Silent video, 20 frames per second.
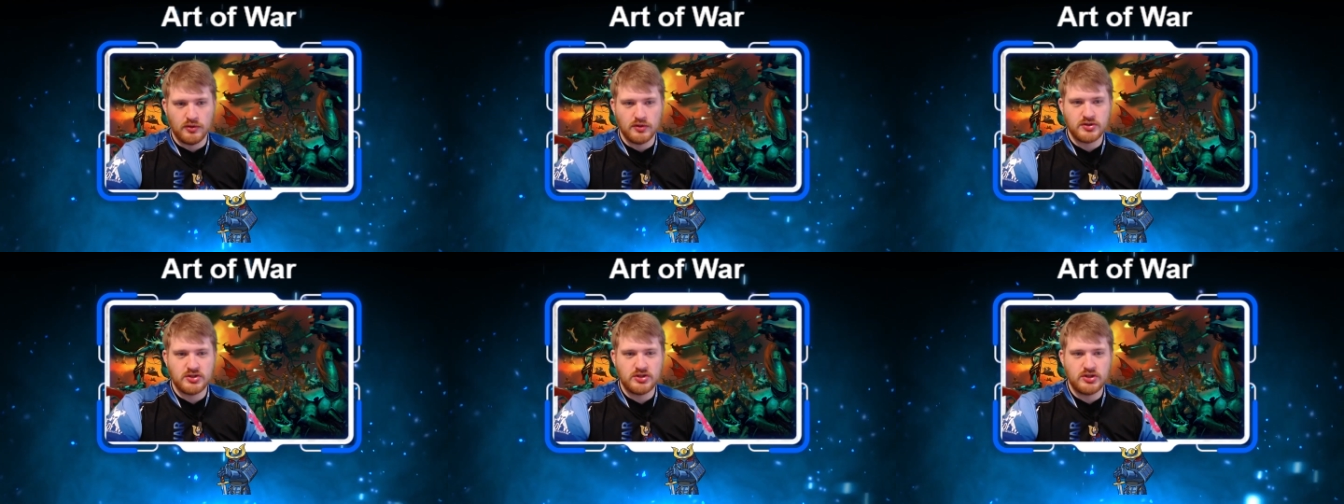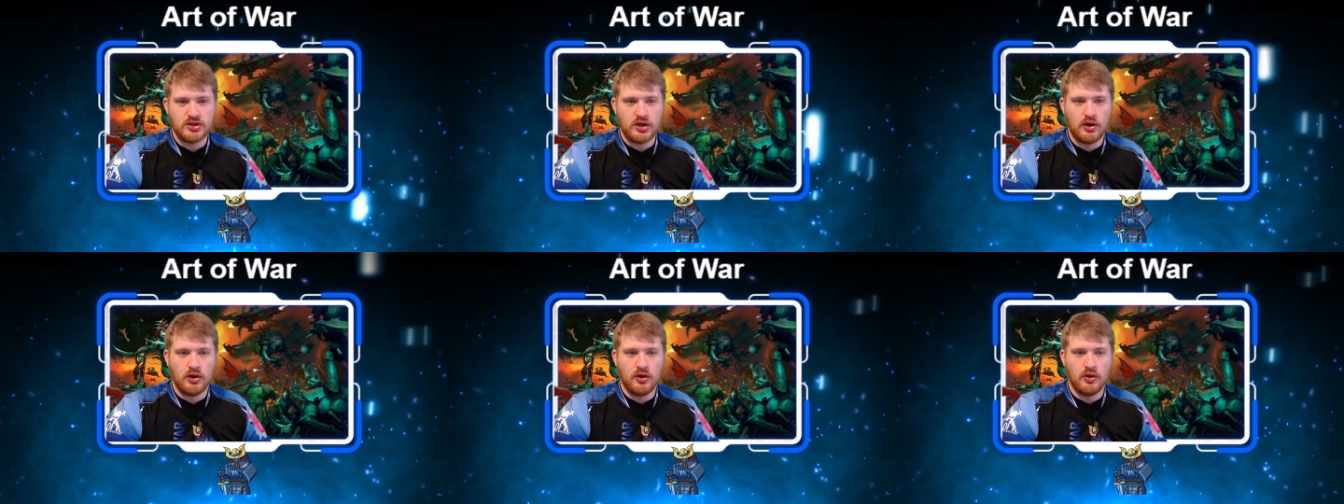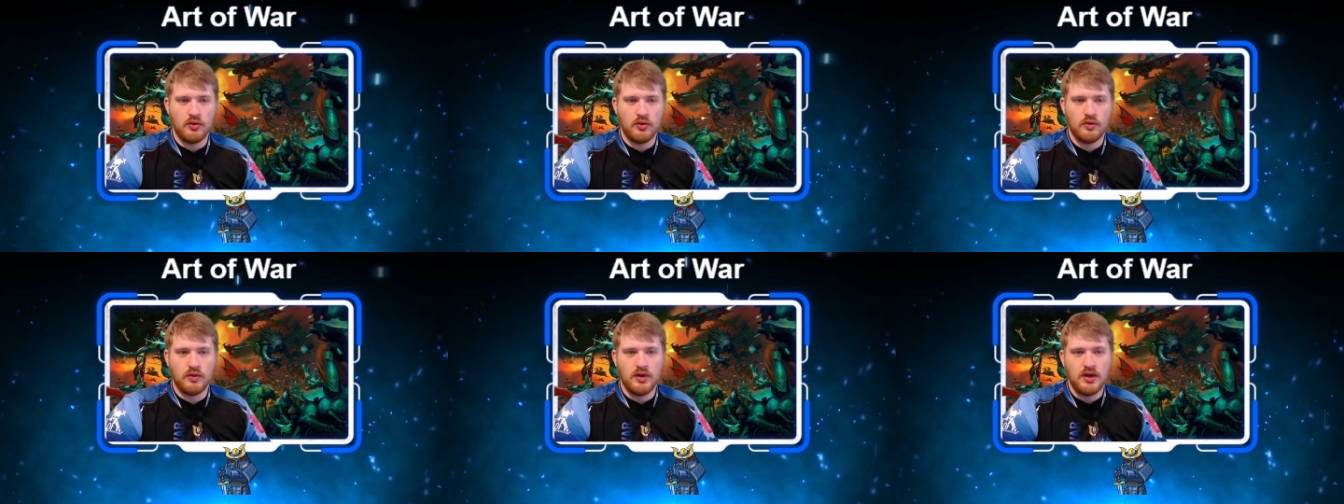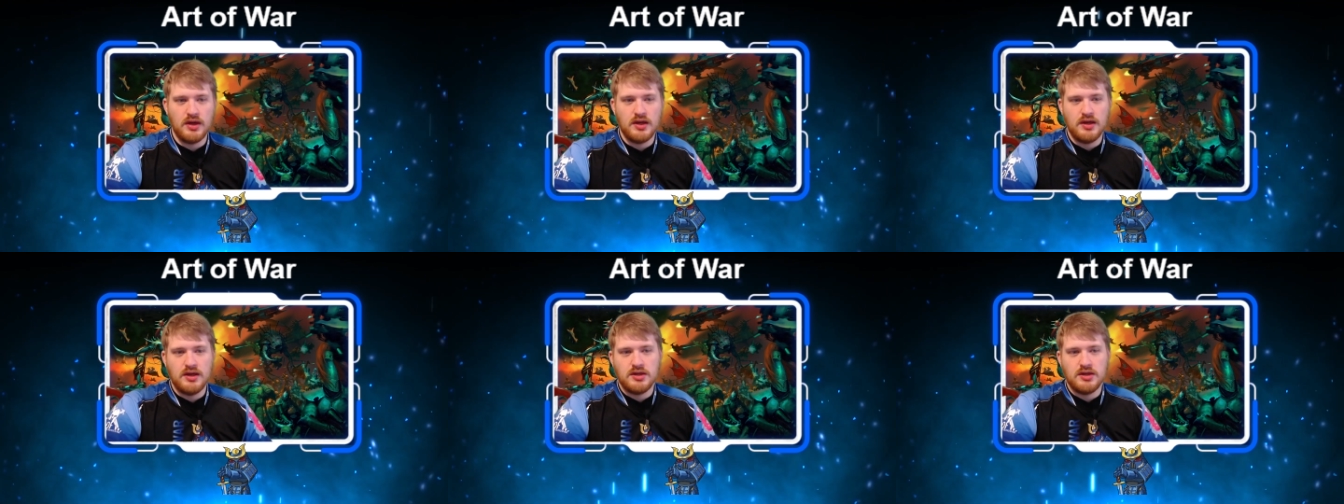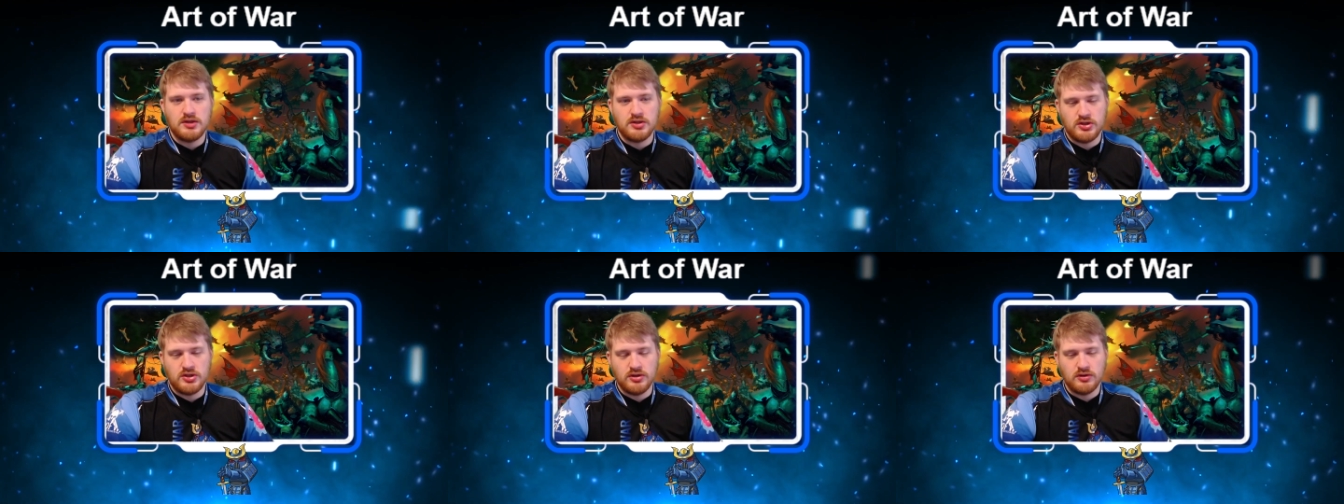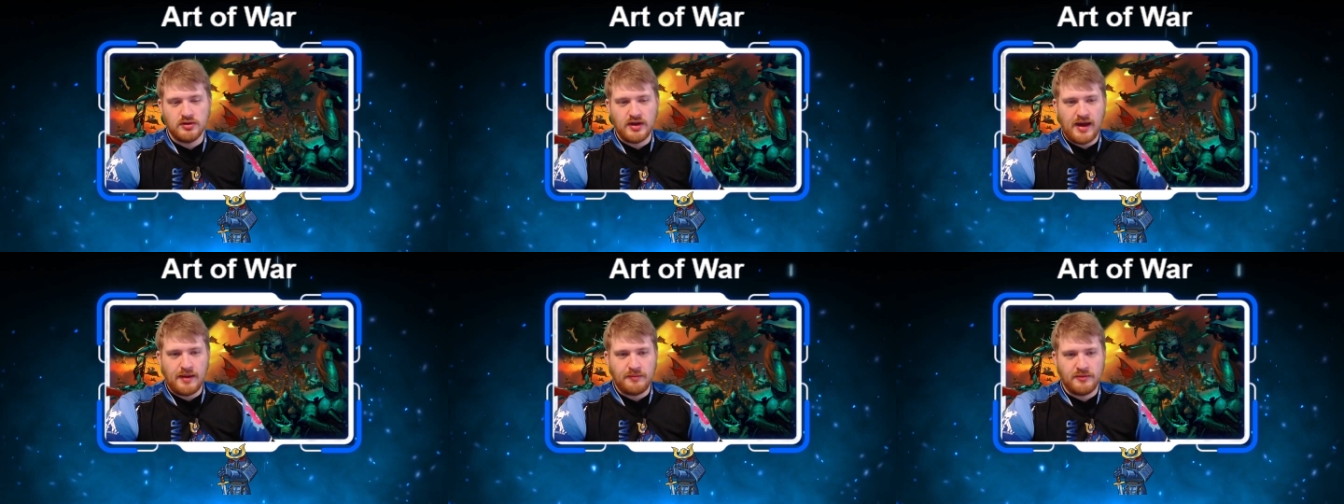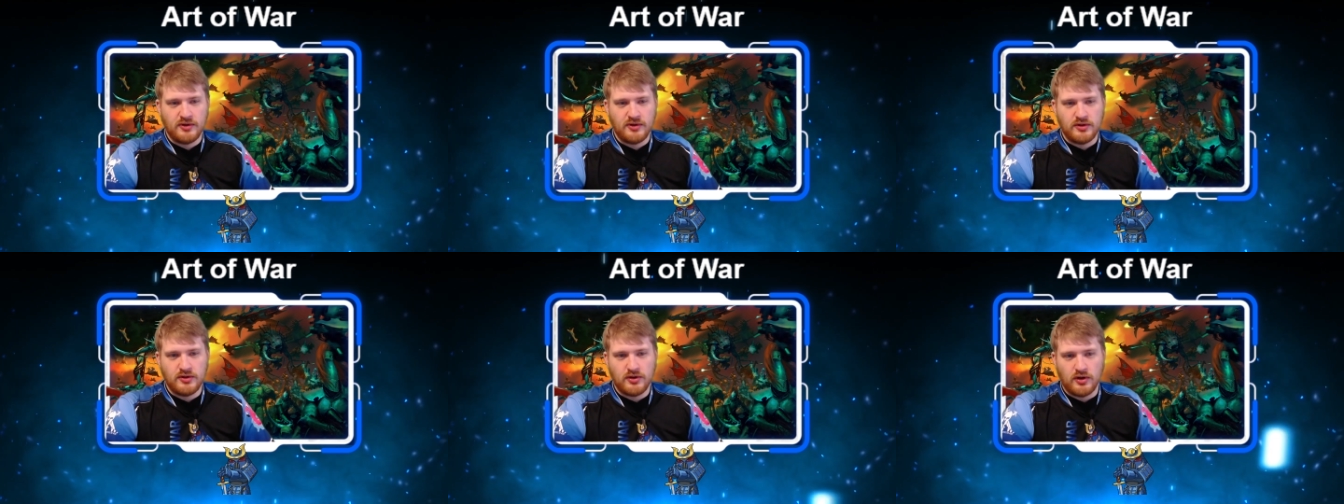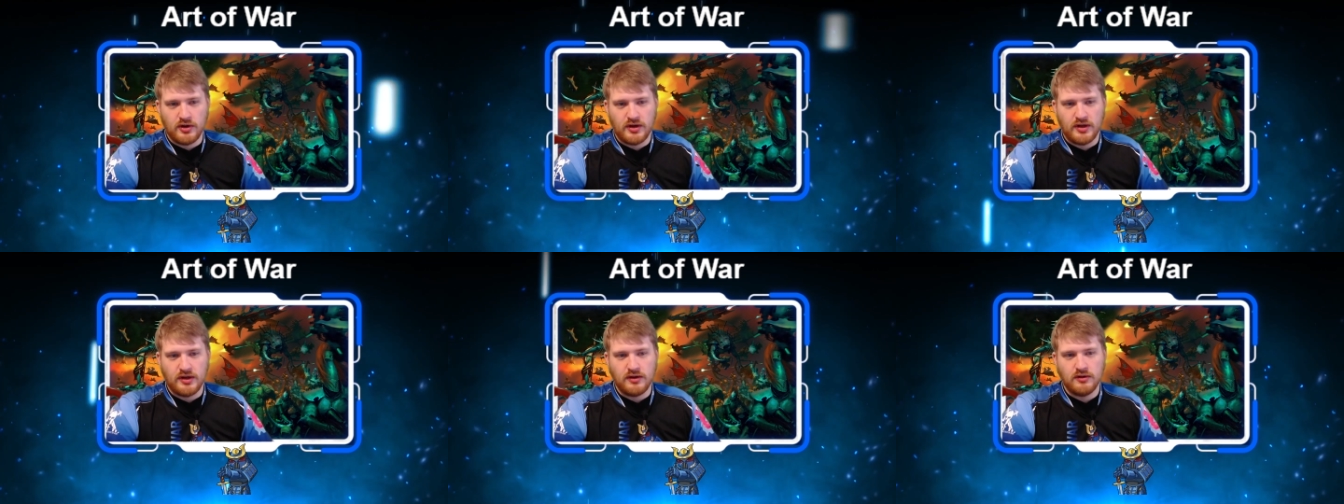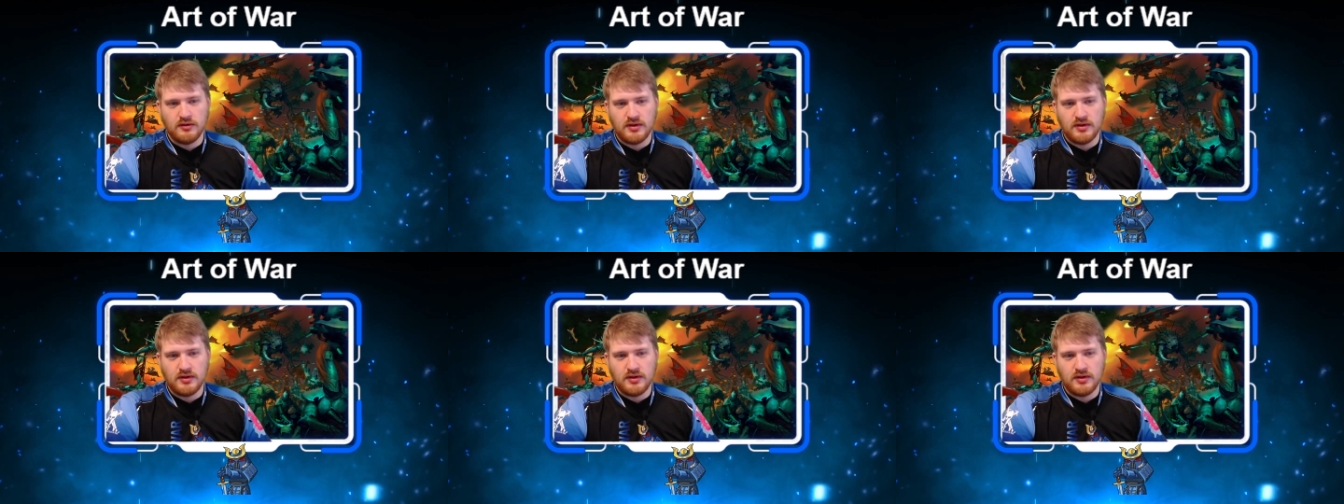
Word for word: So the shield captain on Dawn Eagle,